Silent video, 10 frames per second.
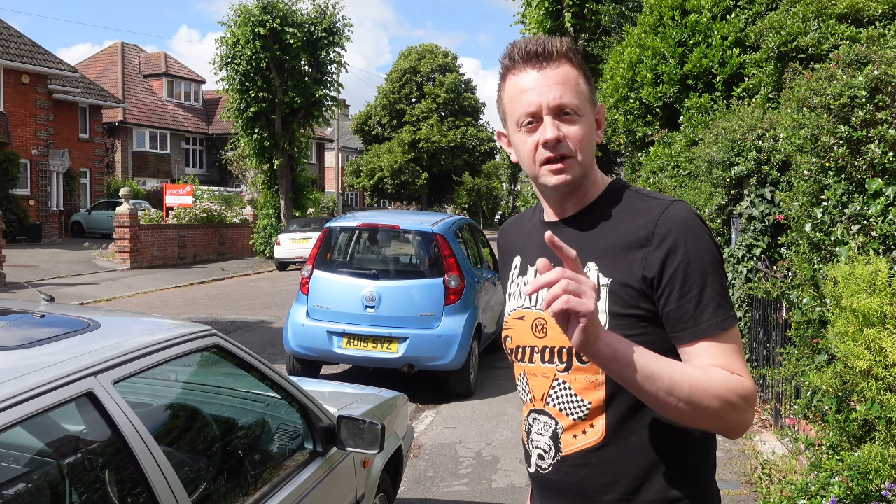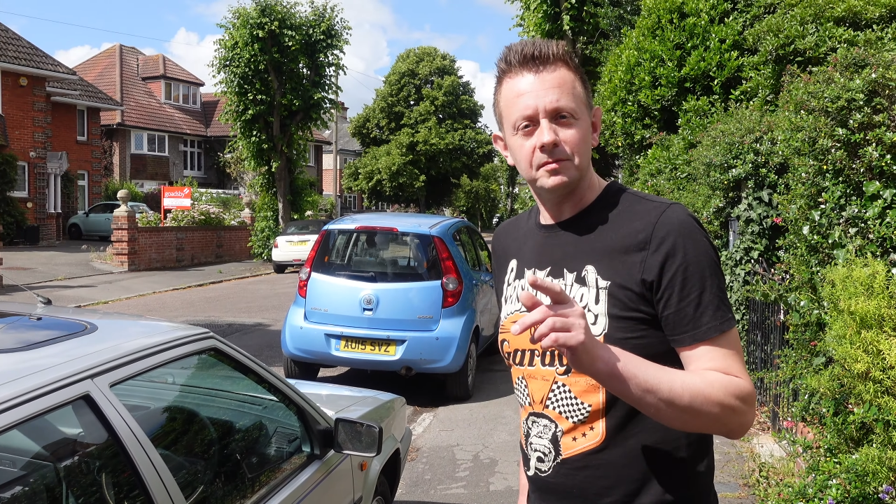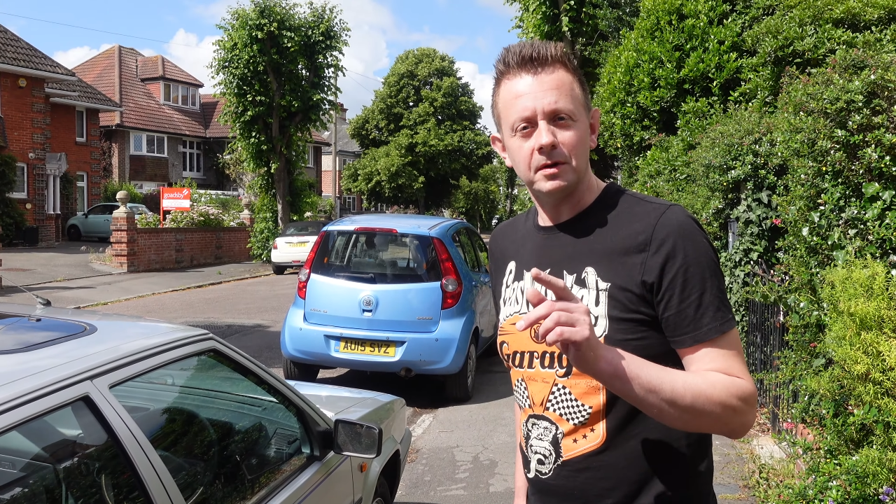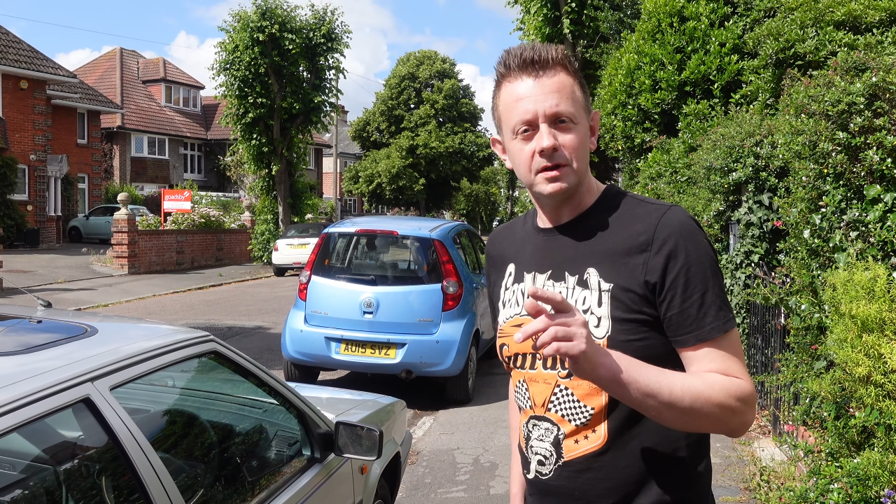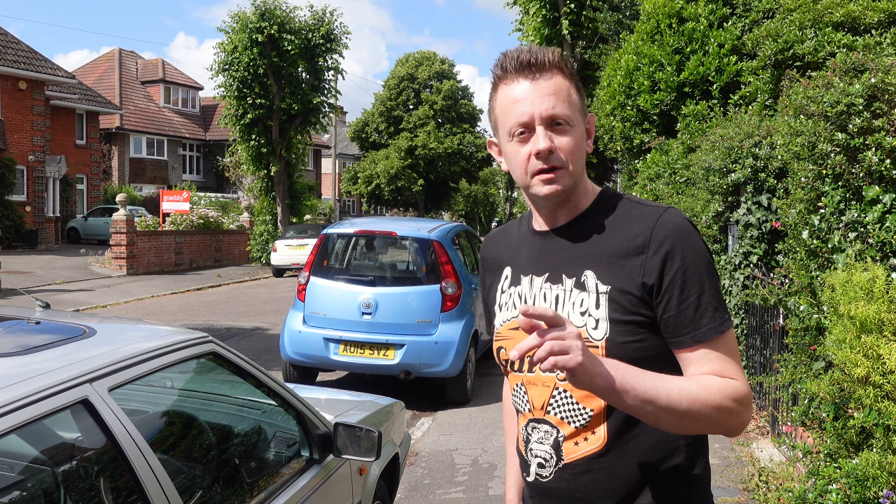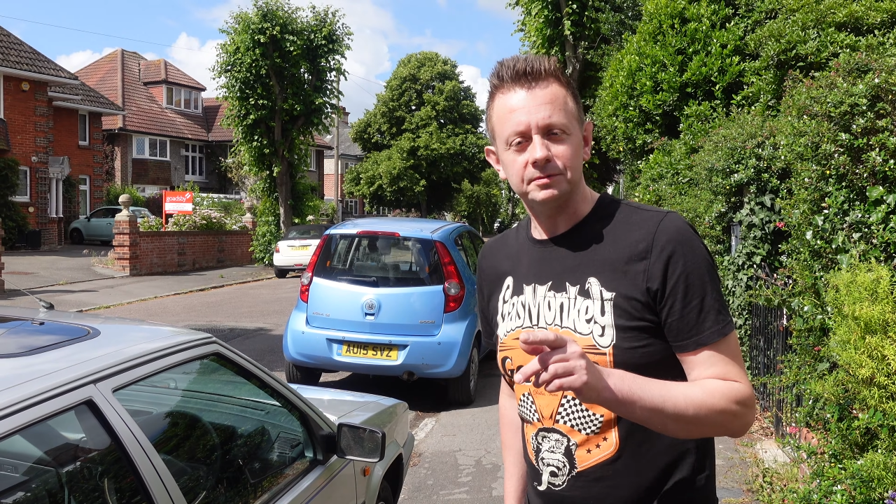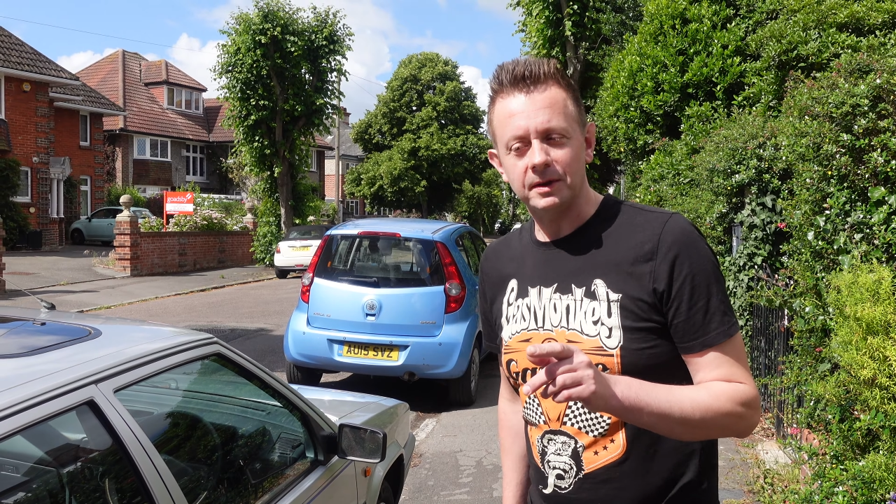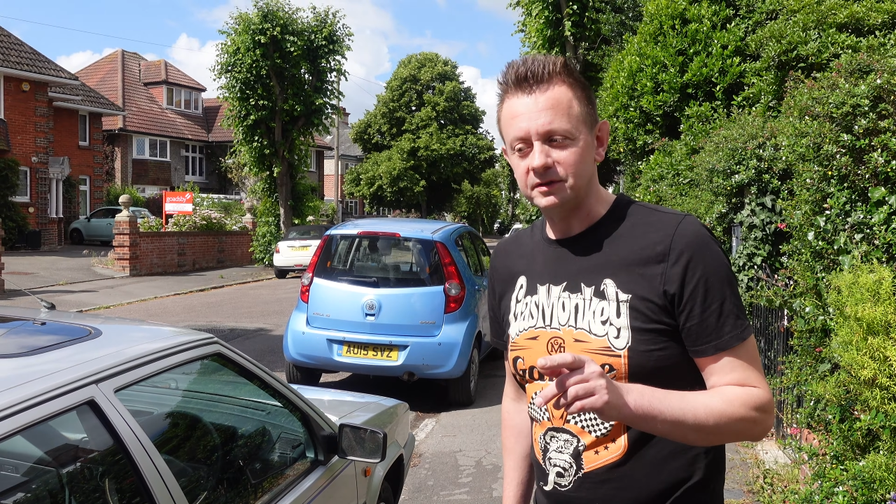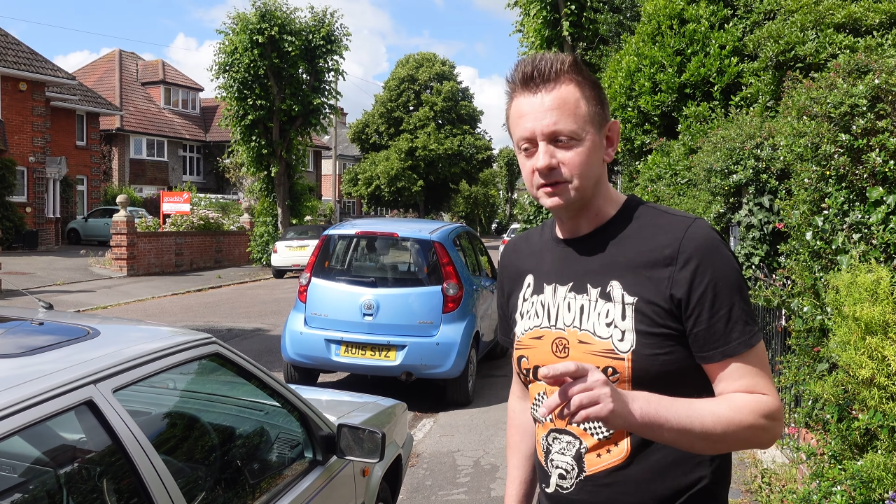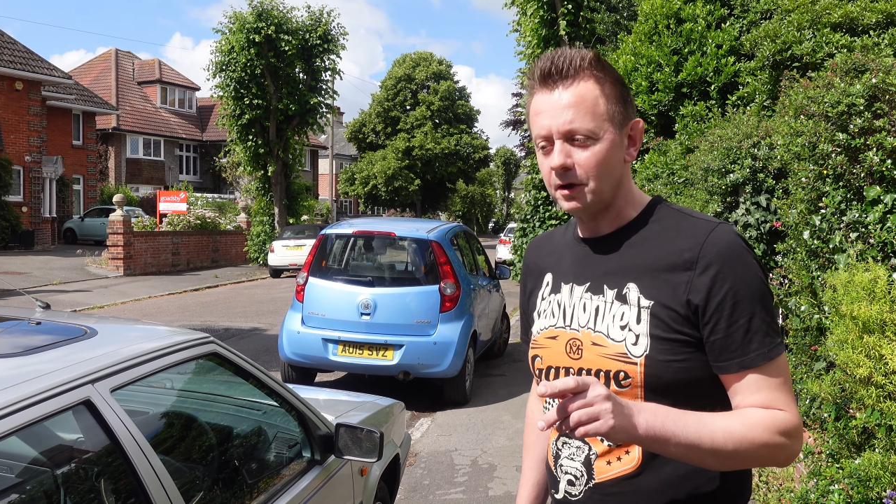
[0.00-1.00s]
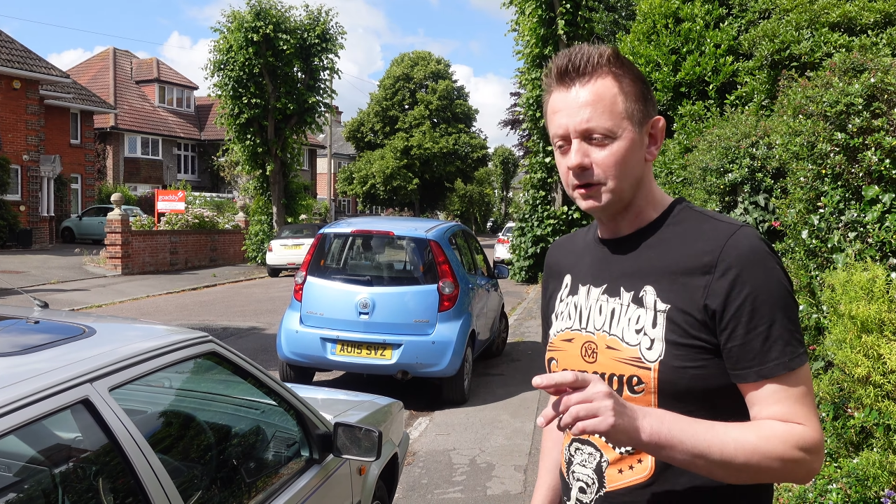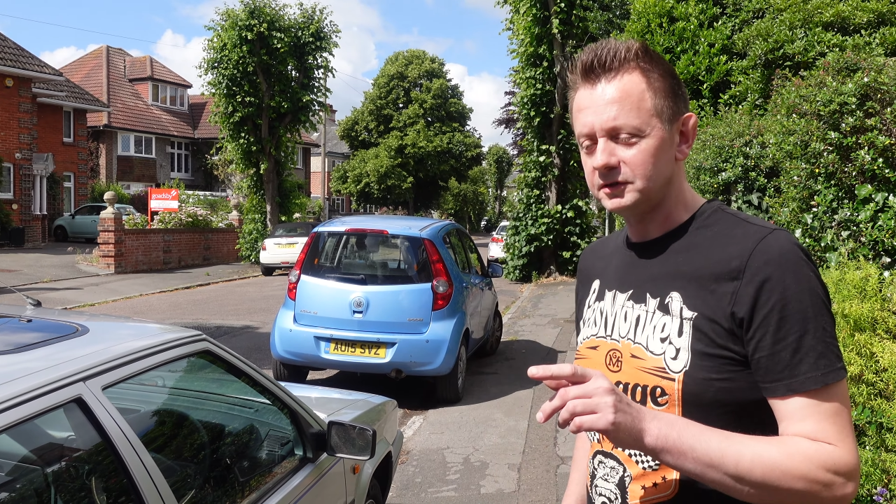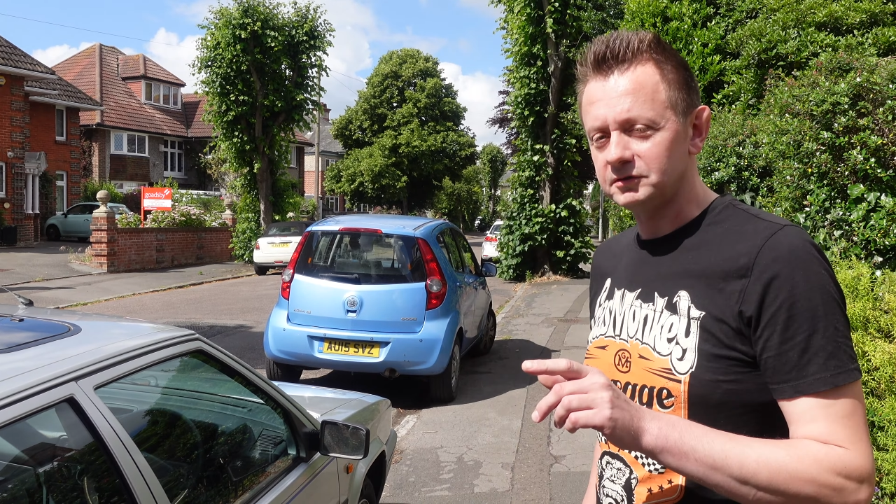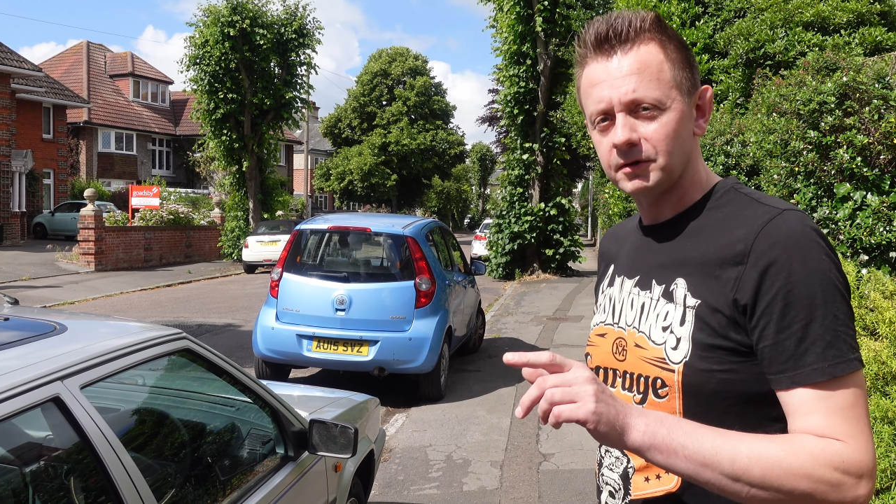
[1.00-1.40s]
you might notice about this car is it's